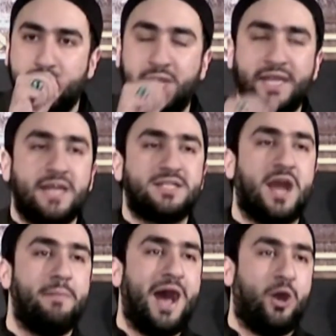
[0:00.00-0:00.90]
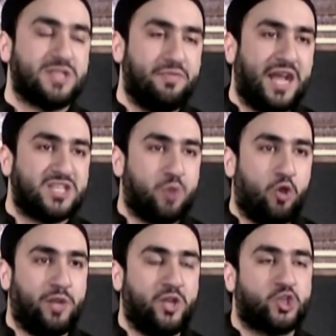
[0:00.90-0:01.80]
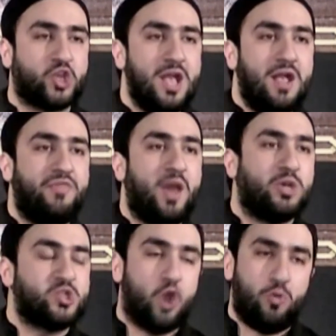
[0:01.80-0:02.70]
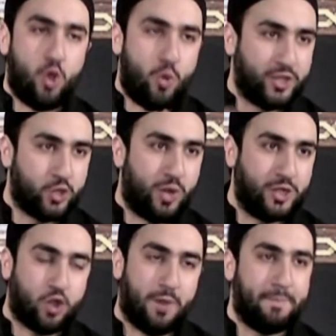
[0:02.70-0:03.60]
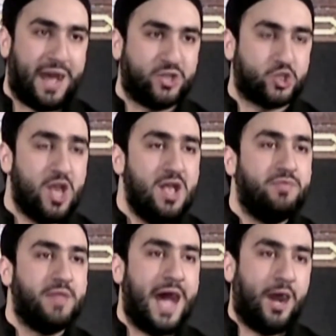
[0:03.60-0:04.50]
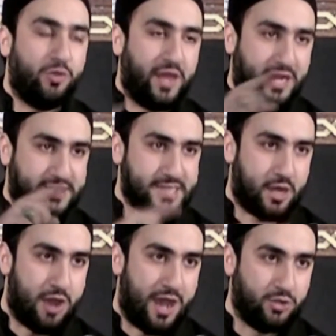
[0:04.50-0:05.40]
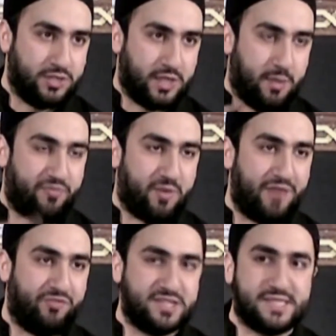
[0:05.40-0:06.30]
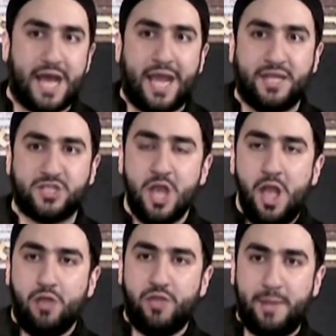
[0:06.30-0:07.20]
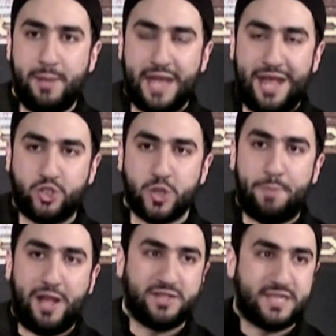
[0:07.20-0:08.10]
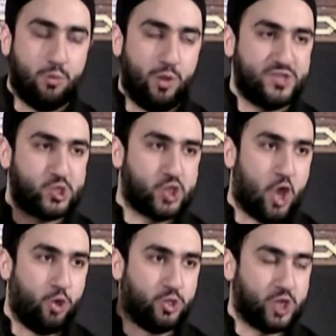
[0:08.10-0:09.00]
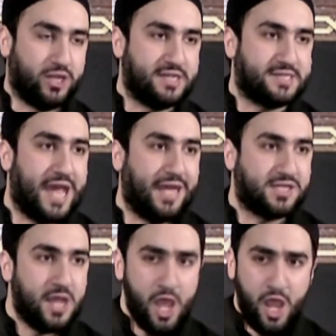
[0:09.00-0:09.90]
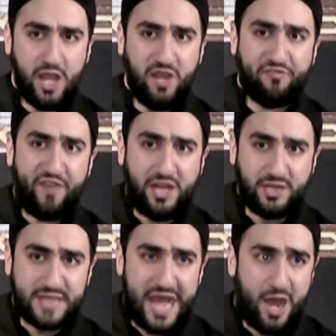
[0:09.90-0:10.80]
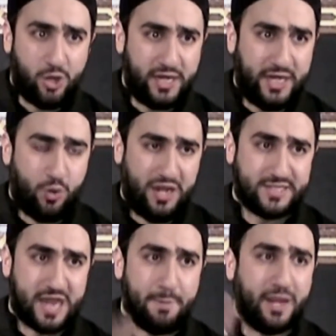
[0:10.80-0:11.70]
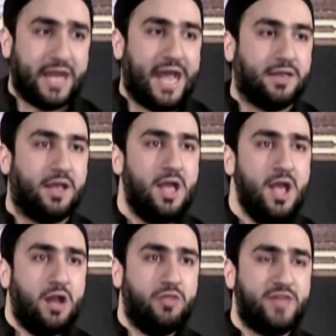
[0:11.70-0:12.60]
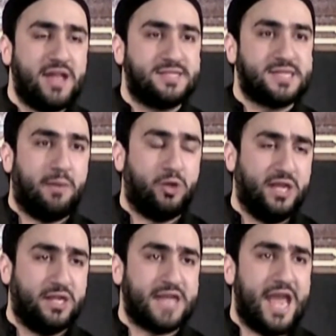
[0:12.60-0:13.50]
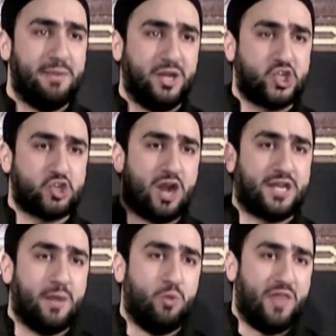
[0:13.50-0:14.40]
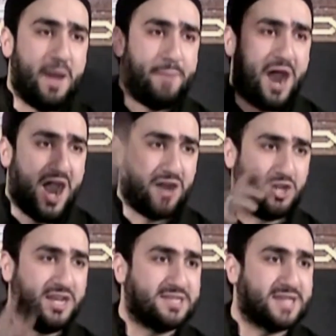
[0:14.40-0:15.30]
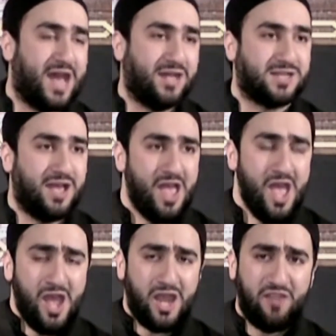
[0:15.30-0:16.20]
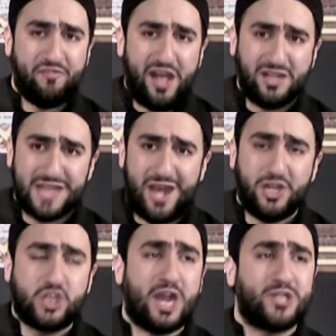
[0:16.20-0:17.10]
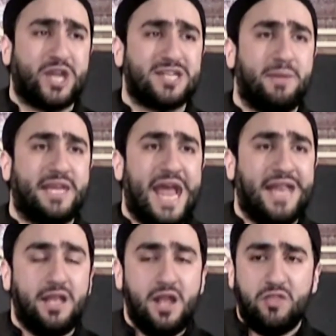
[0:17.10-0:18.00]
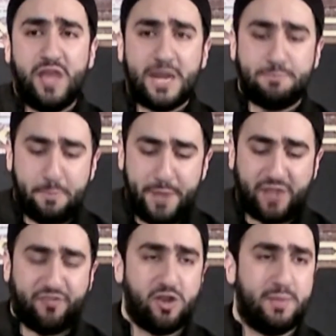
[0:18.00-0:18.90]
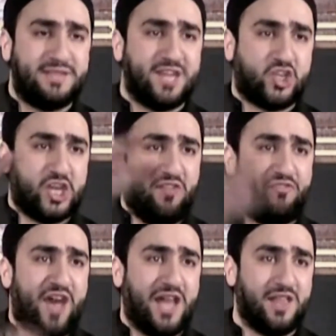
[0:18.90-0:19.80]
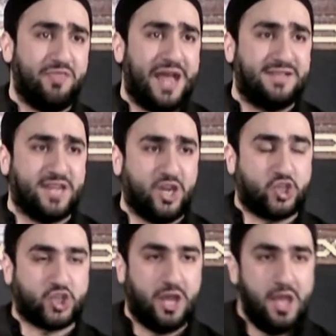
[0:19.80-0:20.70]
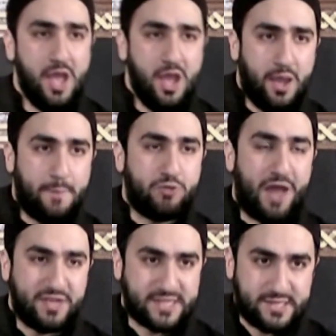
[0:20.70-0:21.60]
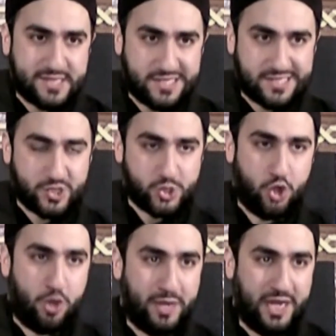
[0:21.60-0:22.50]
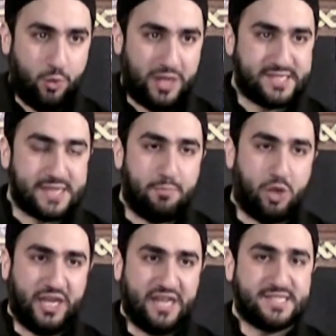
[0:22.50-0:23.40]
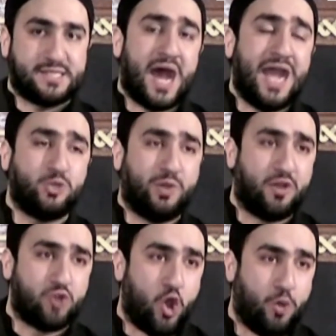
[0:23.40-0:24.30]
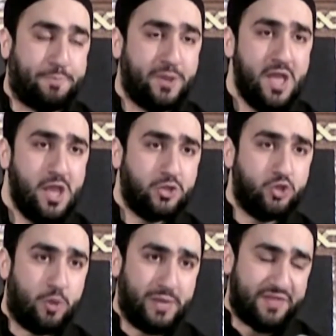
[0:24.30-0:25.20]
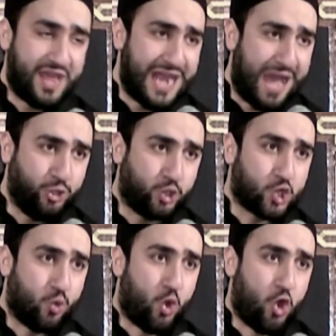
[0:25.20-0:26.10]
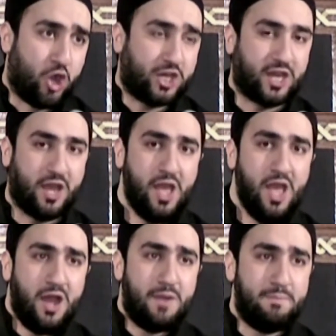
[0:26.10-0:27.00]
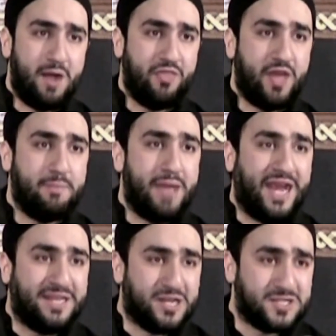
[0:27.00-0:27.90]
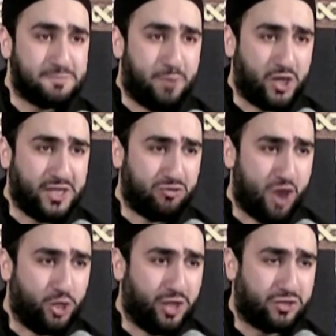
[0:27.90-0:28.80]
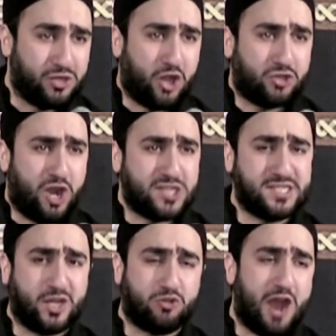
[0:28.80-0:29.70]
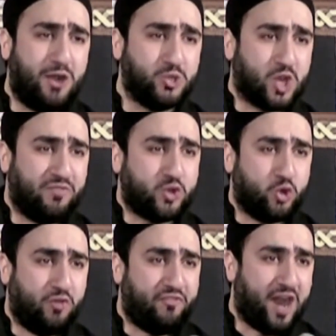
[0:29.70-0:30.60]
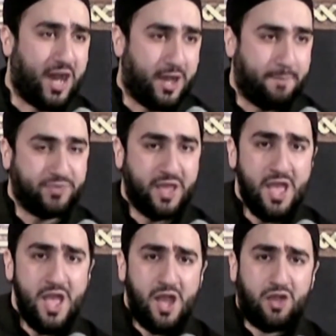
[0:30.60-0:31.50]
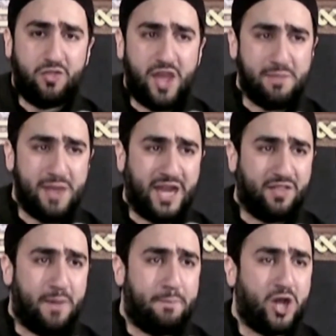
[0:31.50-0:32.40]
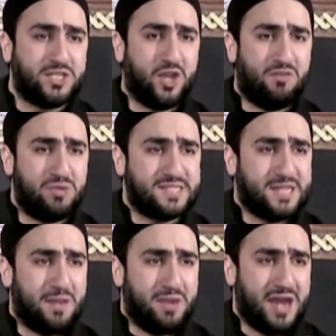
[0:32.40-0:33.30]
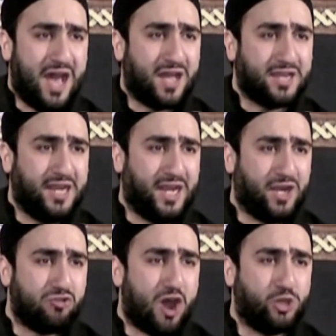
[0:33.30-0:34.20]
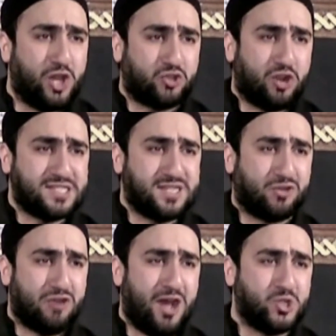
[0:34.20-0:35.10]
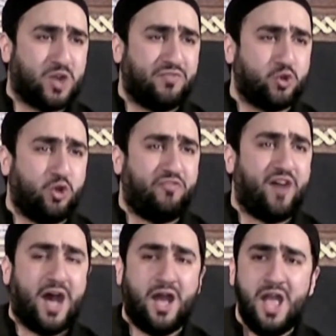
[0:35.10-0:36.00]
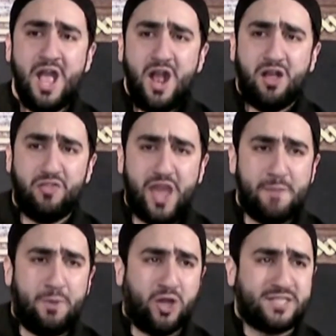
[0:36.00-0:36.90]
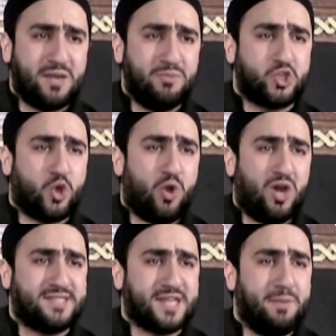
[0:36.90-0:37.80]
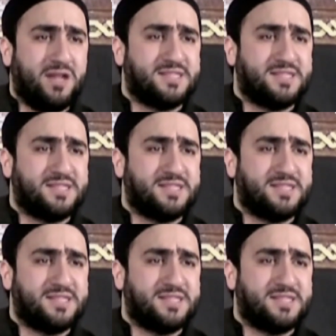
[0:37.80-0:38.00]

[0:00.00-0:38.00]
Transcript: He had come out at that moment. There was no more one-on-one combat. Now they had surrounded him from every side. And they began to pelt him with stones on his head. He fell down and he went up again. And then somebody came and struck him with a bar on his head. He fell down. He tried to get up again. They had prepared for him a ditch. He fell in that ditch. Brothers and sisters, normally when somebody is tied with a rope, normally they allow you to walk. But they made his body roll across the grounds of Kufa. And they made the body of Muslim bin Aqeel roll across the grounds of Kufa. And they brought him towards Ibn